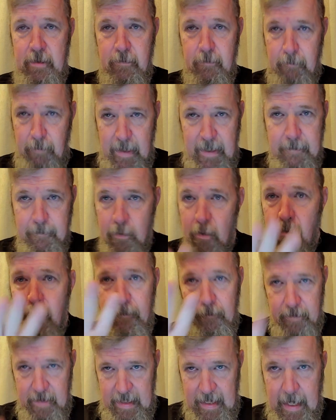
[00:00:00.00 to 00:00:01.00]
to
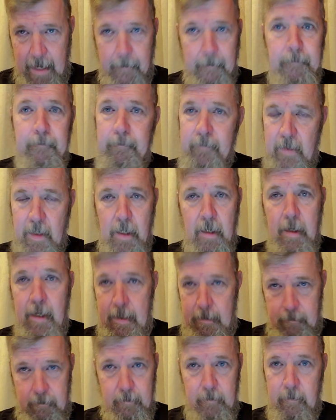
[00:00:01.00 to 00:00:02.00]
people. Yeah, all
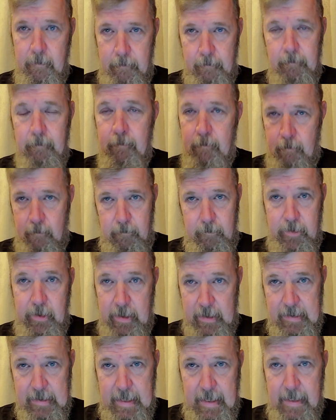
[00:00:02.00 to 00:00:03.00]
right.
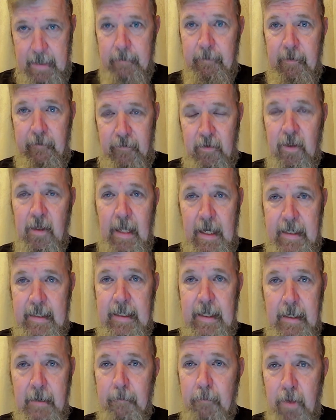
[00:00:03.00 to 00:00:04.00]
Just saying, if you like
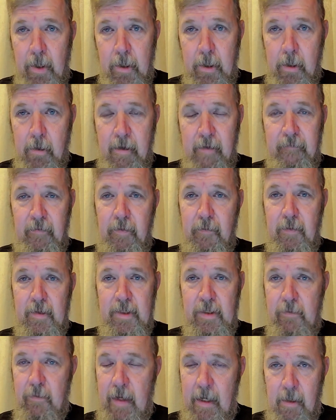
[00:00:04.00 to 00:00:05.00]
to eat a burger every
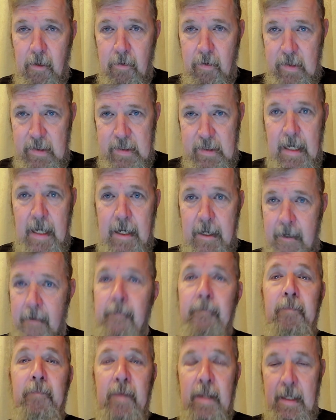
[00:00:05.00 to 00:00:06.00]
once in a while or a steak,
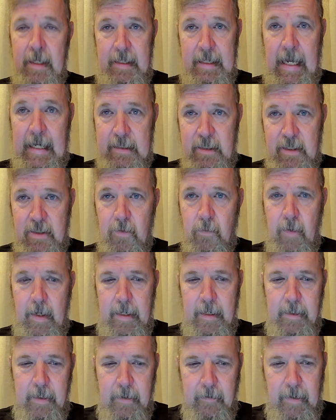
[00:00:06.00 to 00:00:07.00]
that's the way
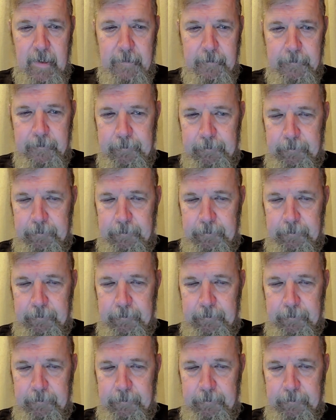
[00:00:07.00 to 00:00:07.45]
to do it.